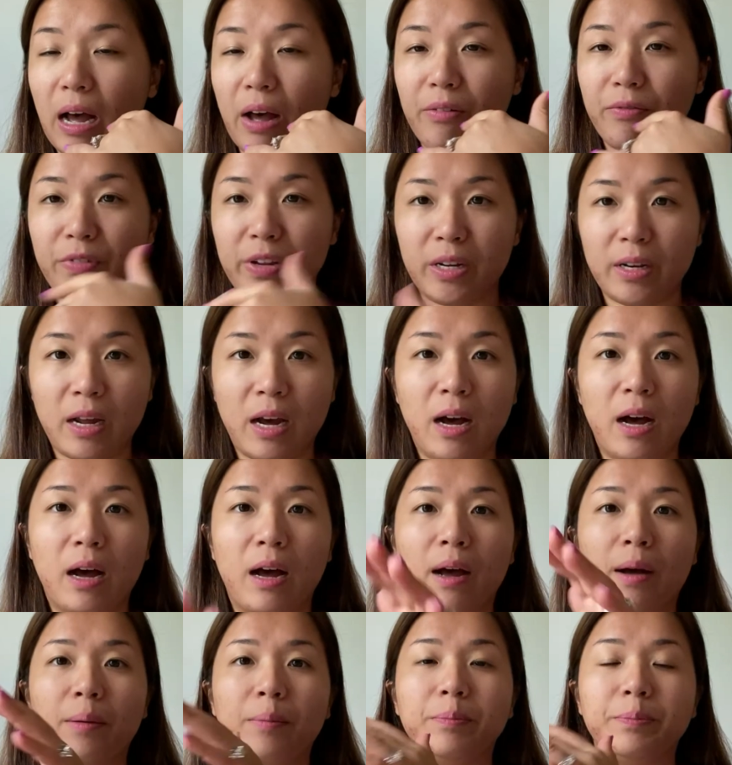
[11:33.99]

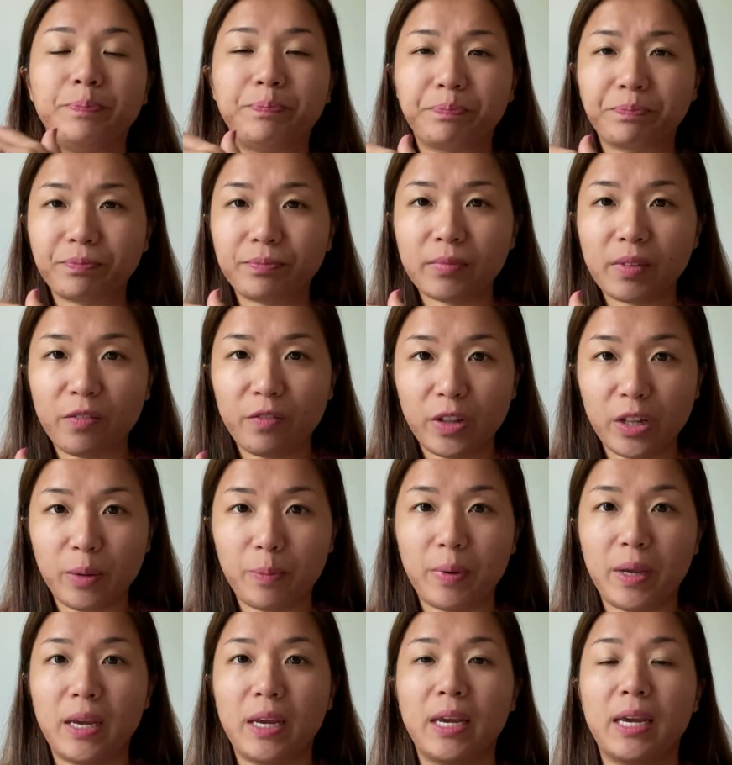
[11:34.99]
Vietnam,
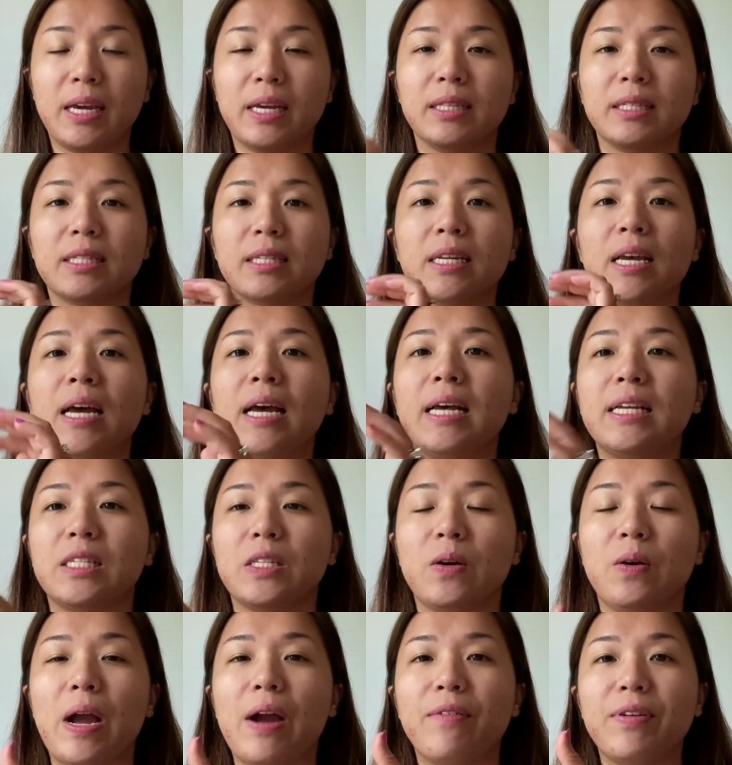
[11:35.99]
Philippines. So
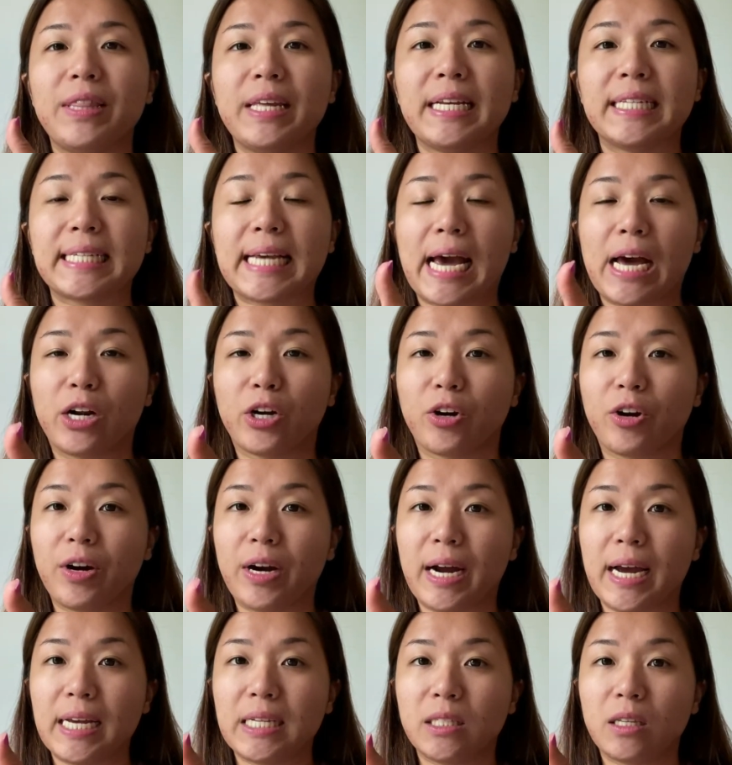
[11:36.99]
everything is
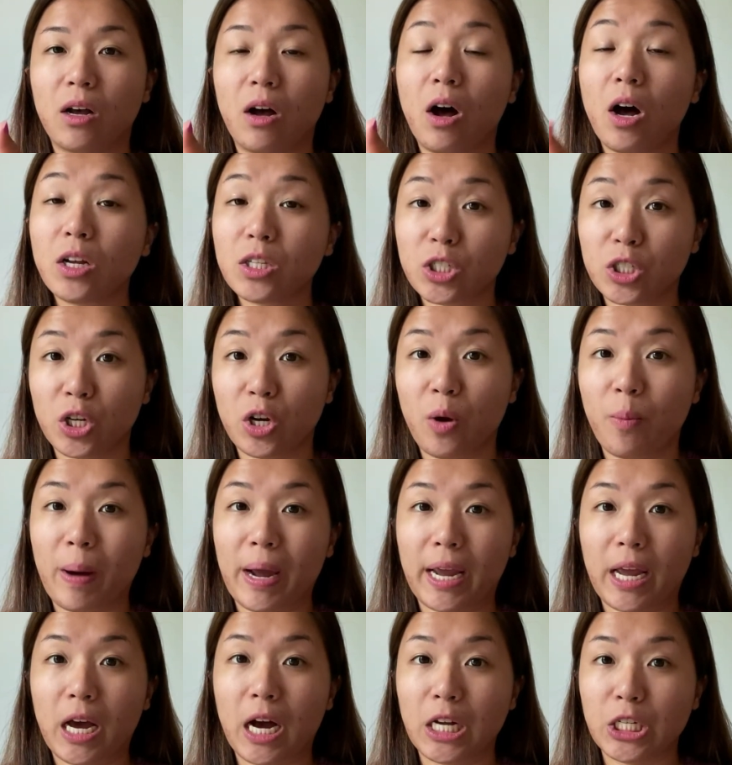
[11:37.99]
categorized also by
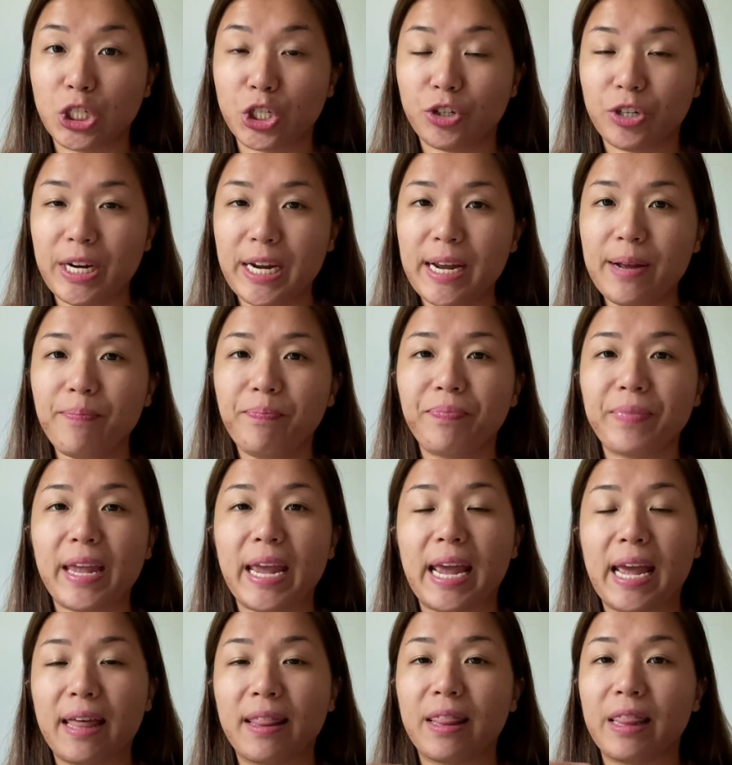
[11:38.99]
country
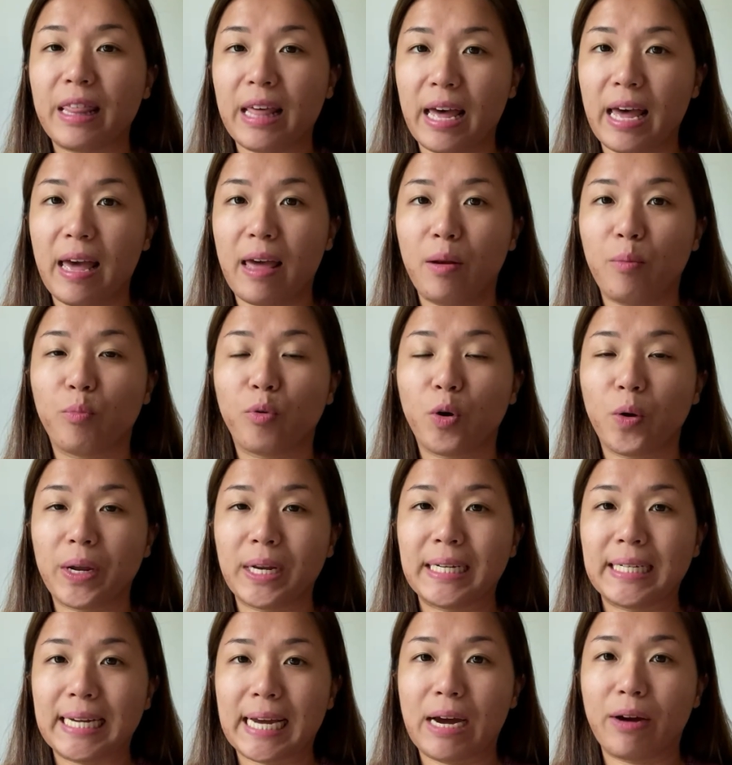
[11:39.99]
and then broken
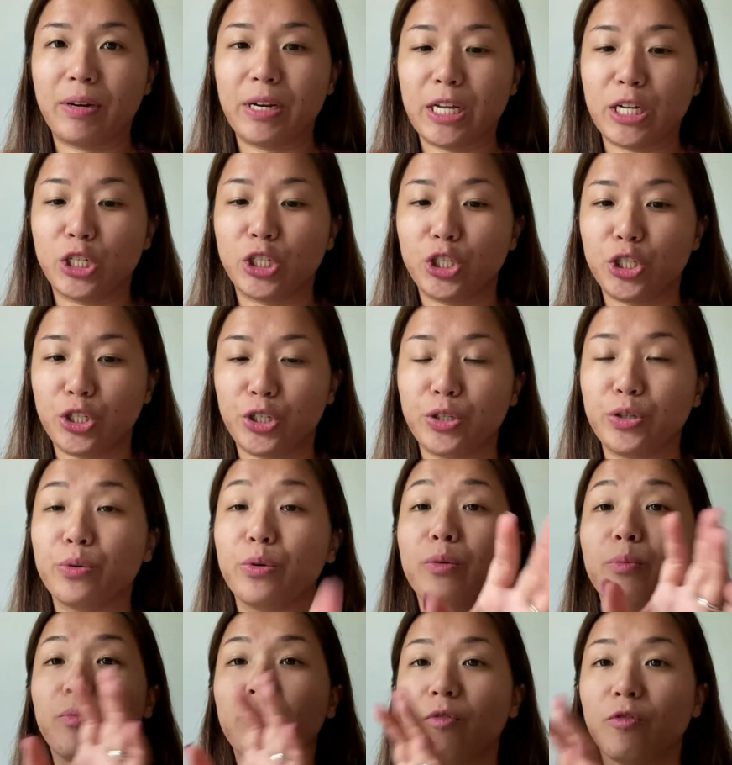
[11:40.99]
down into
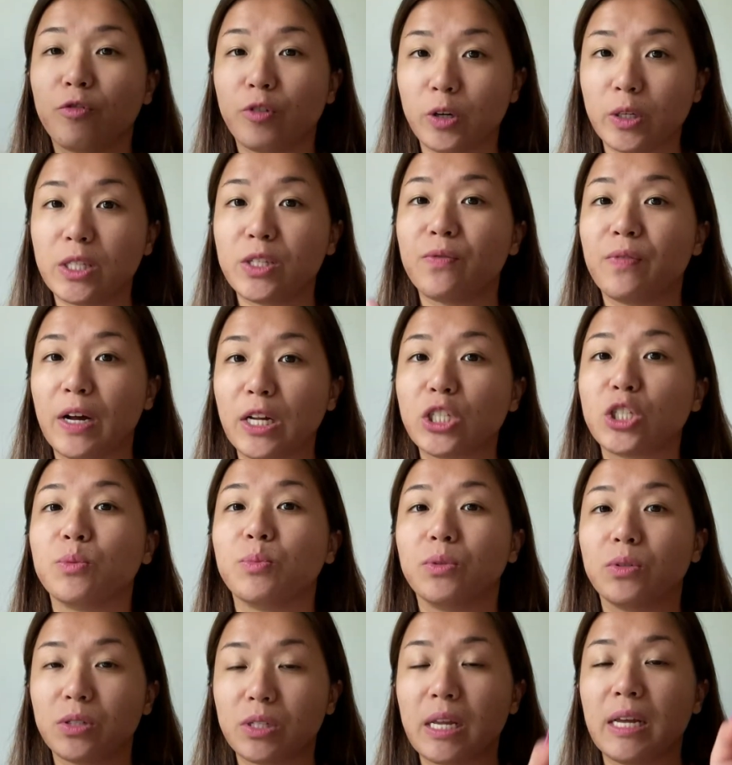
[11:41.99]
fruits,
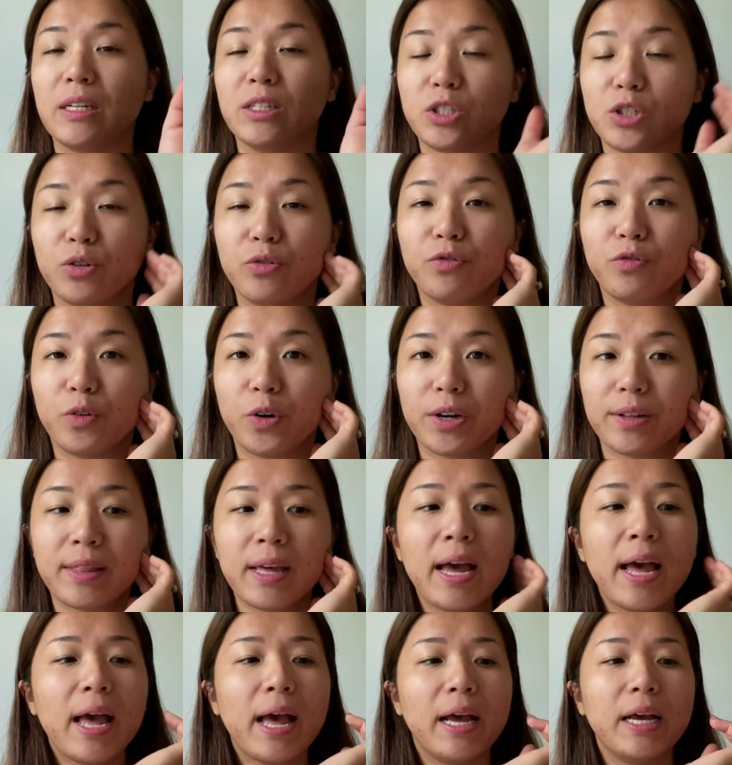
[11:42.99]
vegetables, and so forth.
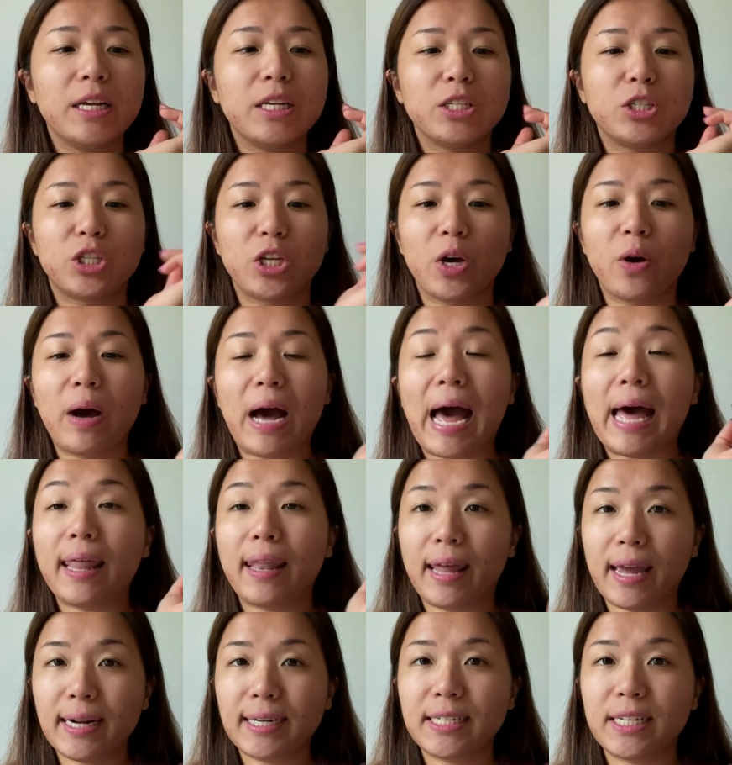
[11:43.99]
So I
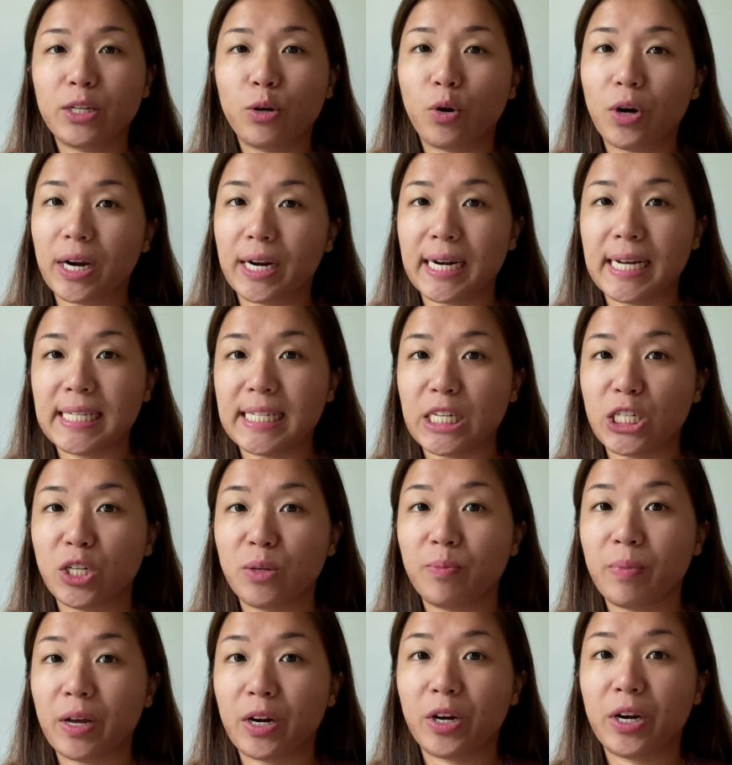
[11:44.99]
liked the organization
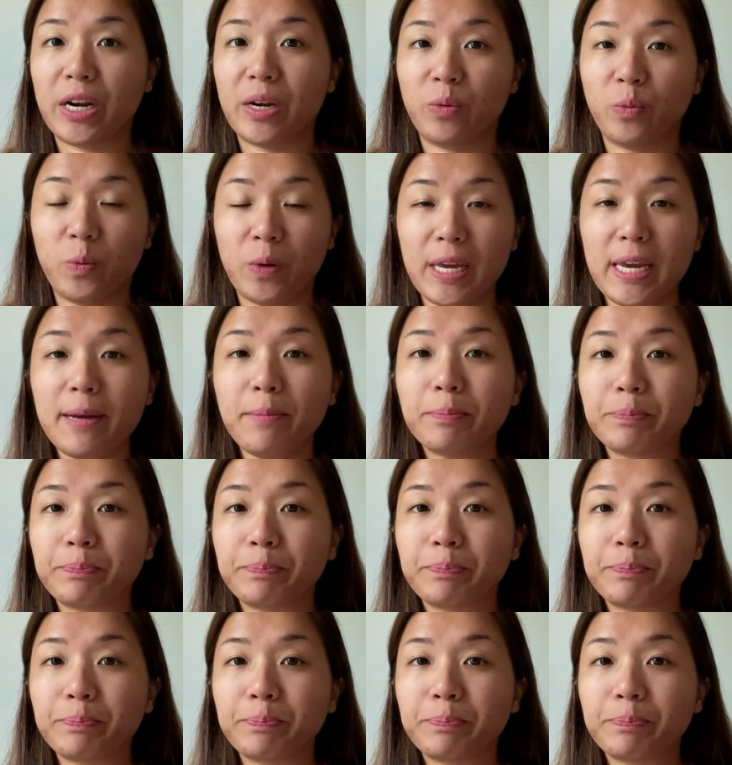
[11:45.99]
better in We,